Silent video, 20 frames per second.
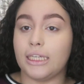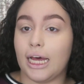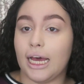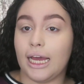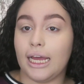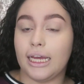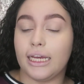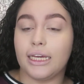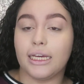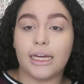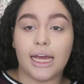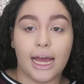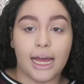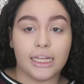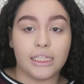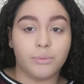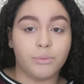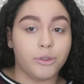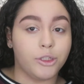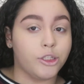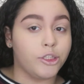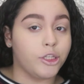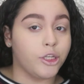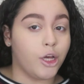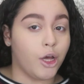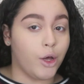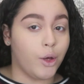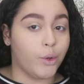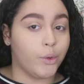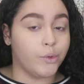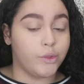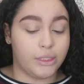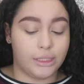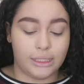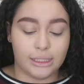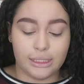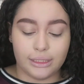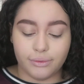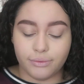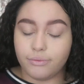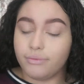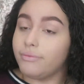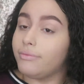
like Casper the Ghost.